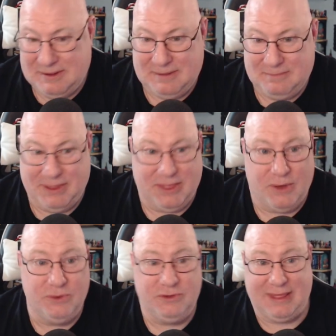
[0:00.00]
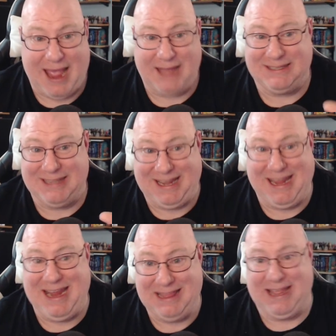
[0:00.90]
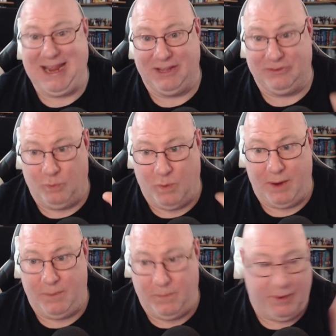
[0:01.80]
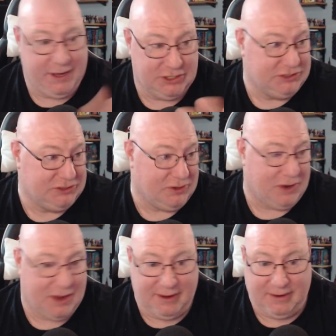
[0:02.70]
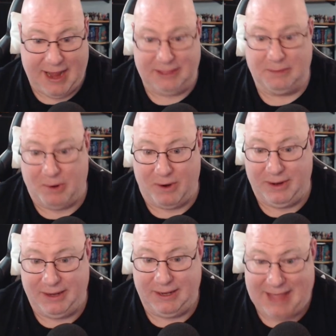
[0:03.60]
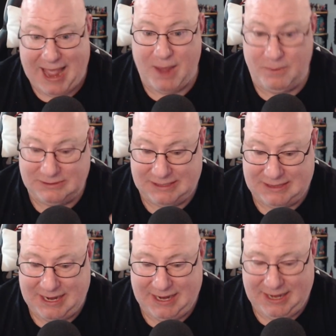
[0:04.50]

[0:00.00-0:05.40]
But that's the key thing is what we just saw at the party. That was the thing.